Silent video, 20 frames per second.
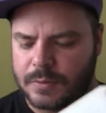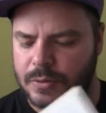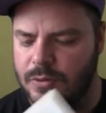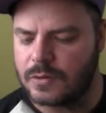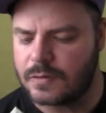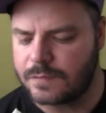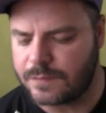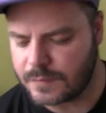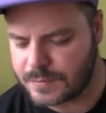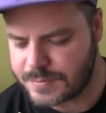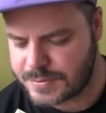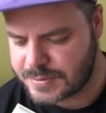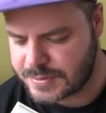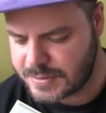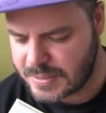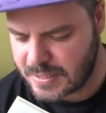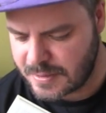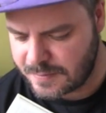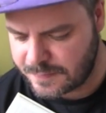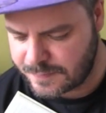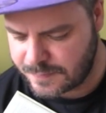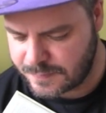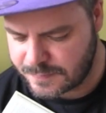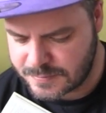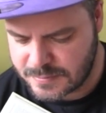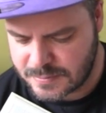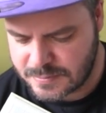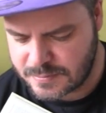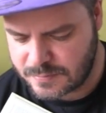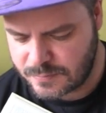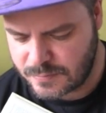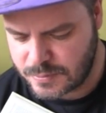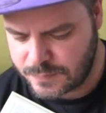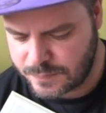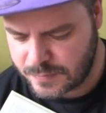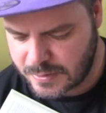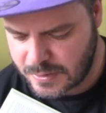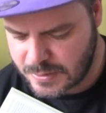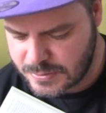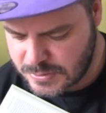beautiful stuff. I wonder
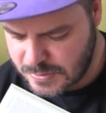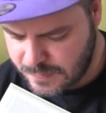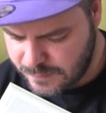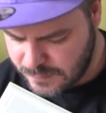if it goes